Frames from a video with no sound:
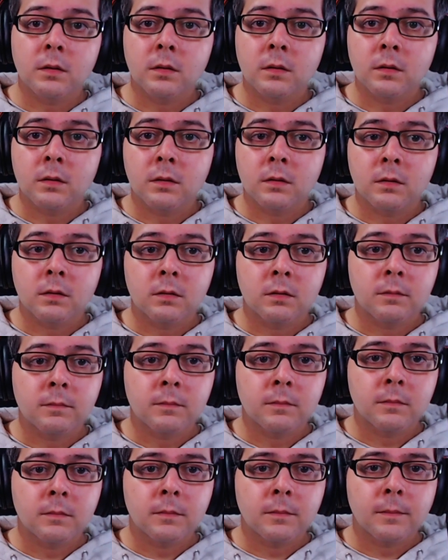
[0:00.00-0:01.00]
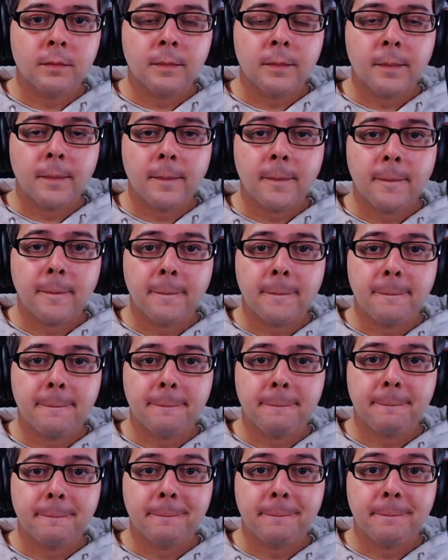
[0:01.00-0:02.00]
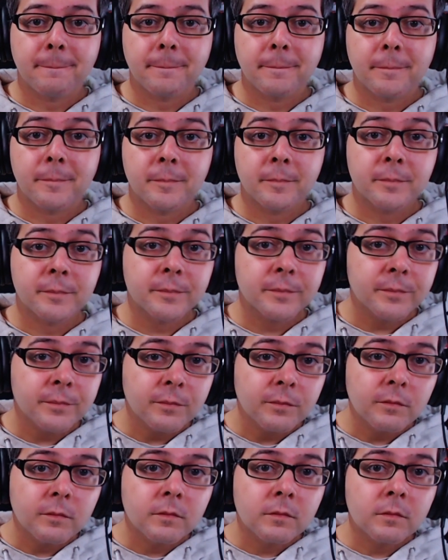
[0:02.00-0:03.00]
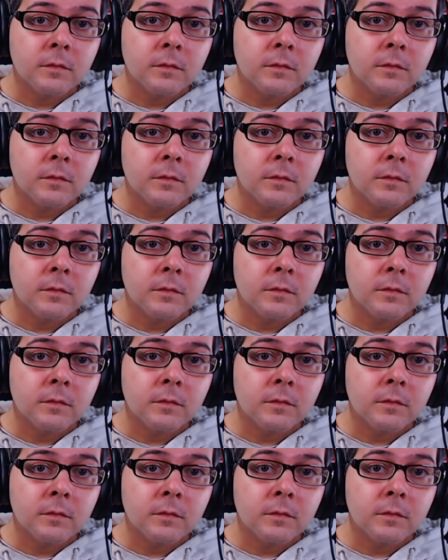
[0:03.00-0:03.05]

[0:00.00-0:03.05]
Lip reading: [no speech]